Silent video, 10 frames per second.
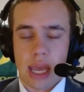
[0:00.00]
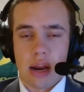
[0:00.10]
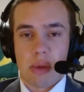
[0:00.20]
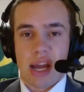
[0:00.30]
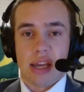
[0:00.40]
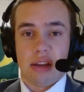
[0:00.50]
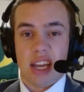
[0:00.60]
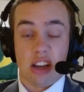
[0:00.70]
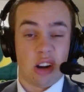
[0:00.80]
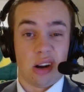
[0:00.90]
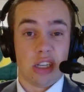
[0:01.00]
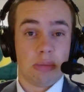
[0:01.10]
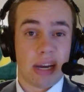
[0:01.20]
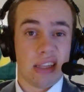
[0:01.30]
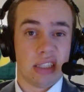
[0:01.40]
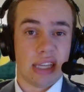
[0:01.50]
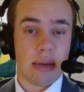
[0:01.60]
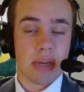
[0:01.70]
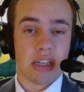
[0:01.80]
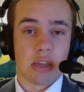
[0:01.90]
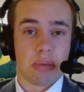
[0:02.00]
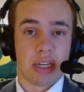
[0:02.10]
And am I encouraged by this statement as it